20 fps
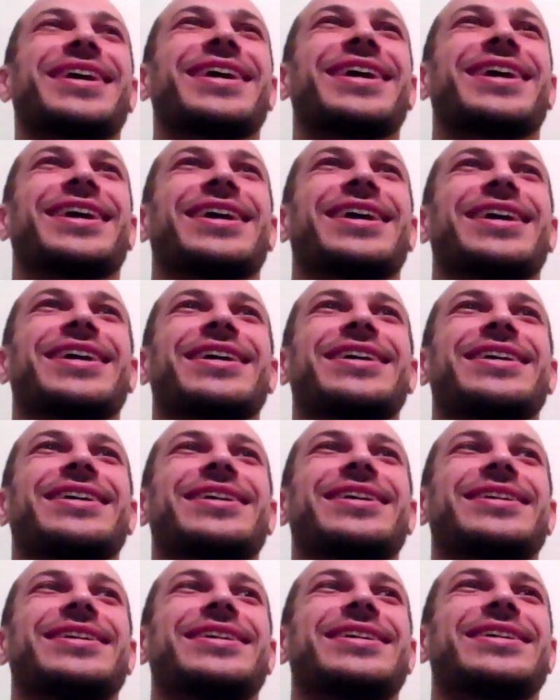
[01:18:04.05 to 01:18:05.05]
Uh,
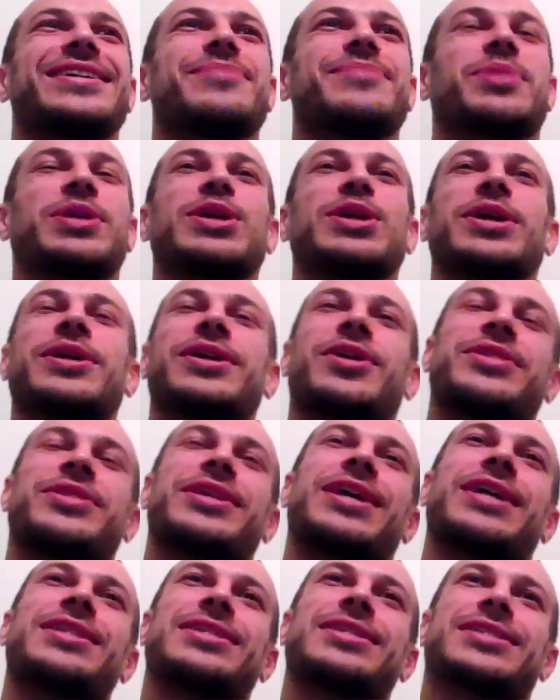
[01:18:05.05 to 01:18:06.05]
but on
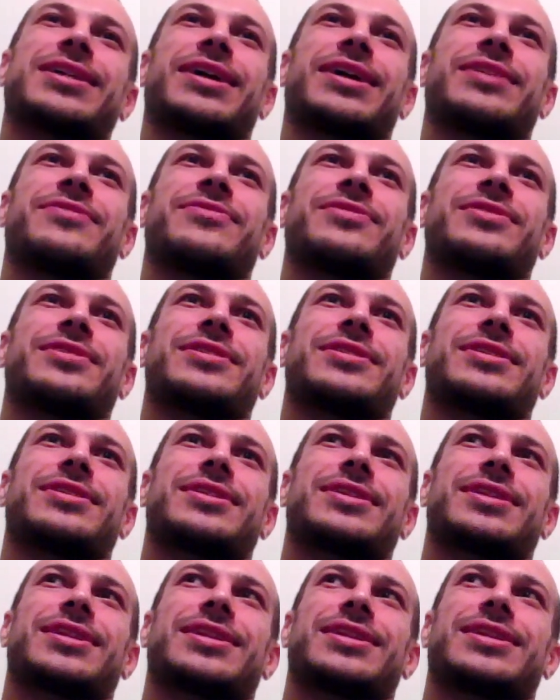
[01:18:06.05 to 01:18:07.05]
the other side of it,
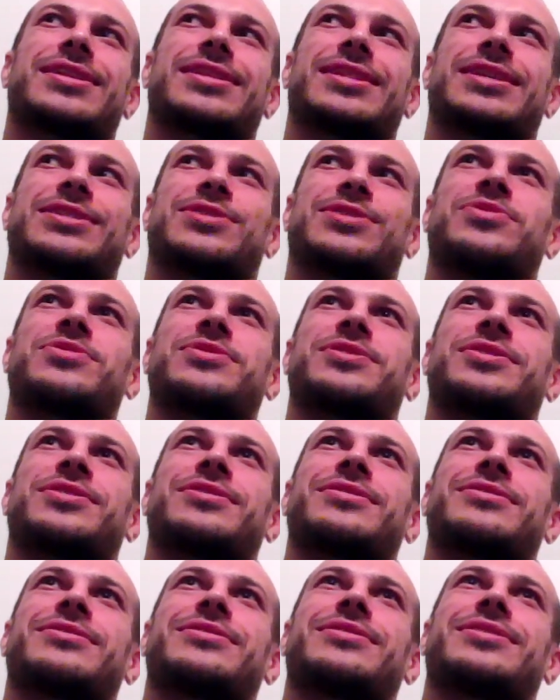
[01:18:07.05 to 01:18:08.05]
there's
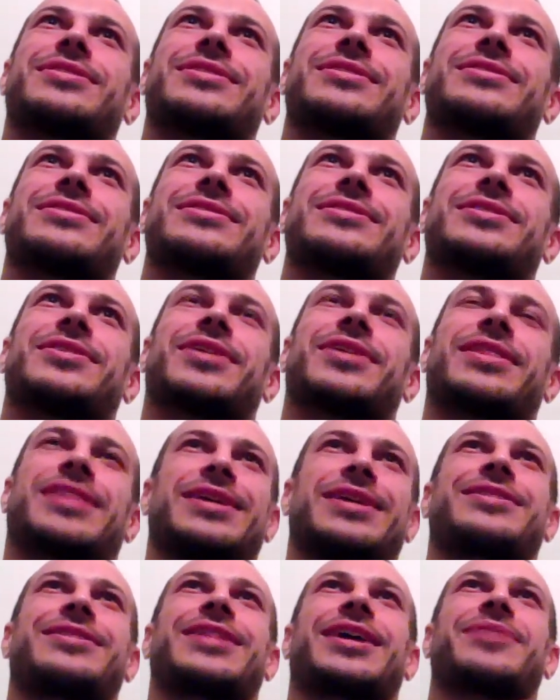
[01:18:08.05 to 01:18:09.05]
also, I
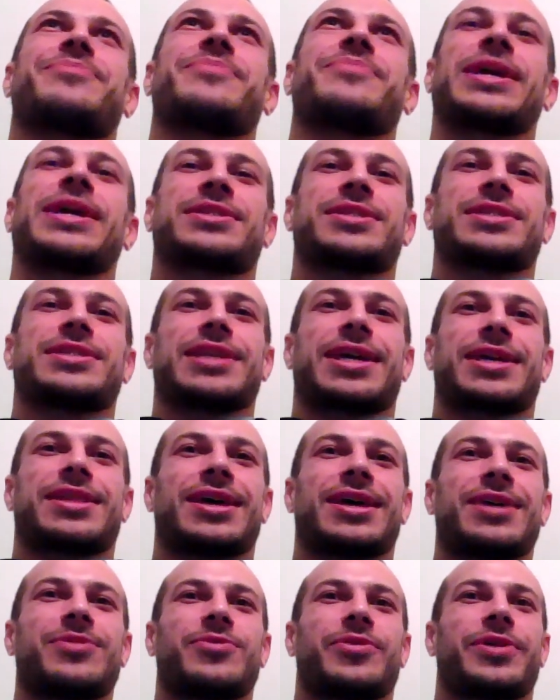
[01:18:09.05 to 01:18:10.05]
think like matches like
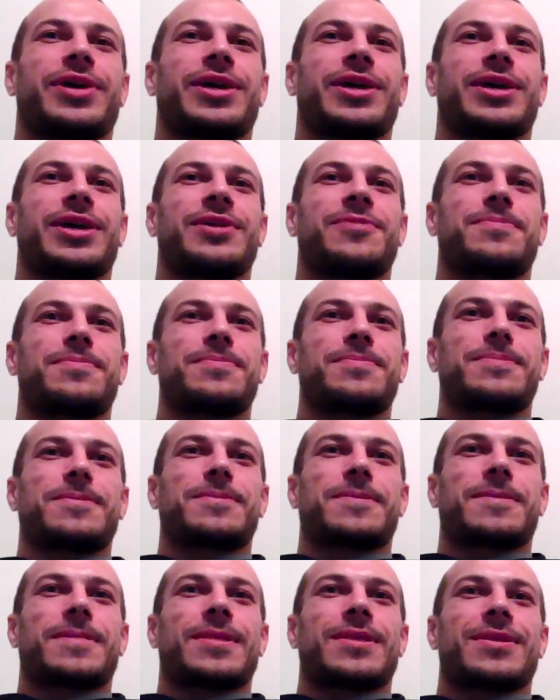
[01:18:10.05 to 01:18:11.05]
that where
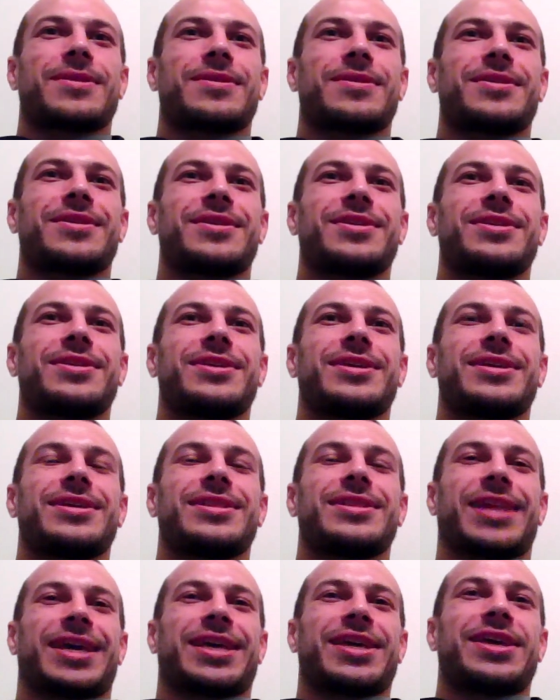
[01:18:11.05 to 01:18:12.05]

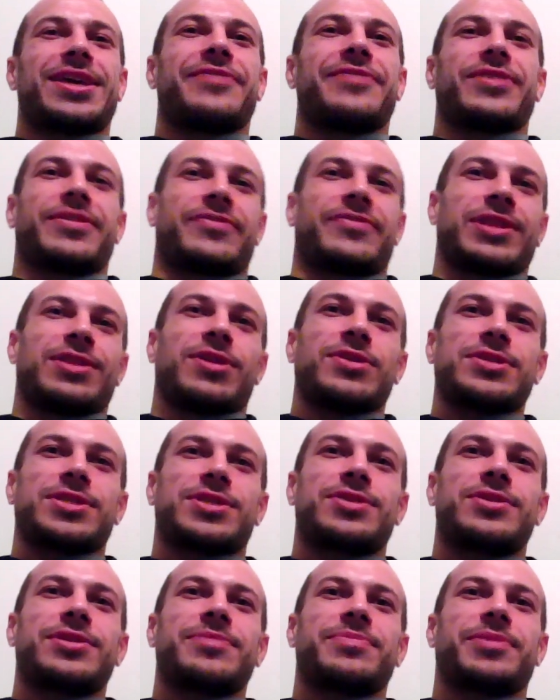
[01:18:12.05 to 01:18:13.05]
like if I
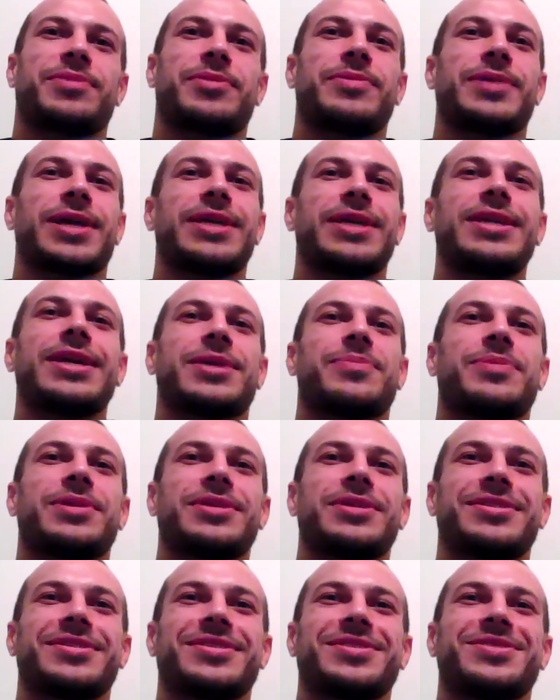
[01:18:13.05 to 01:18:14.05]
lost to him, people be like, yeah,
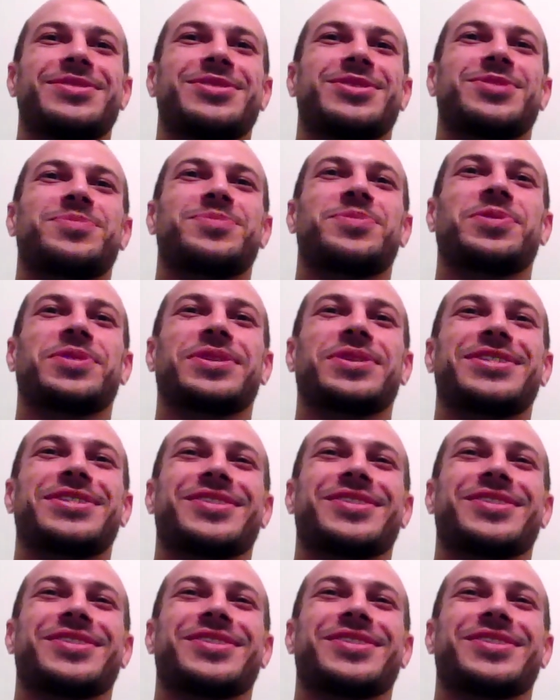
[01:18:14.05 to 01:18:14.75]
but you're smaller.